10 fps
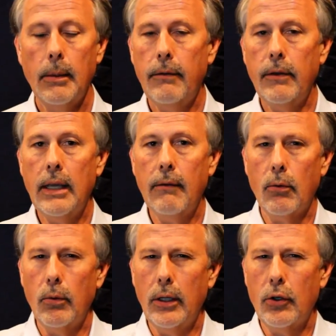But if you give
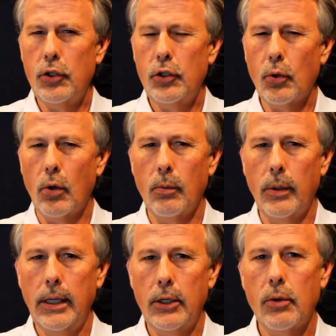a real short
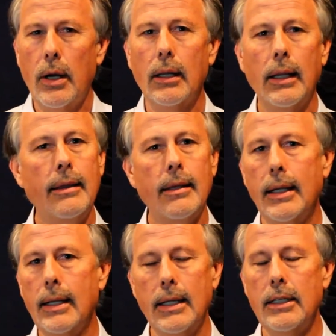one and try and
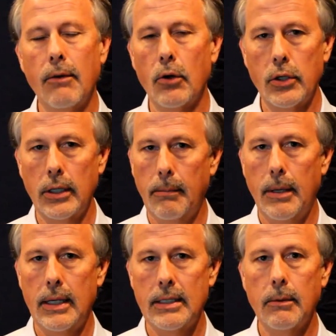lengthen it, it's virtually
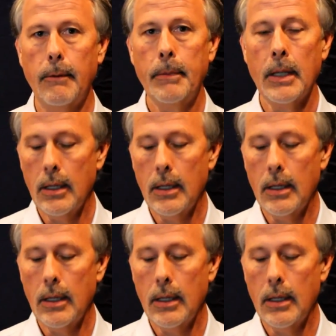impossible.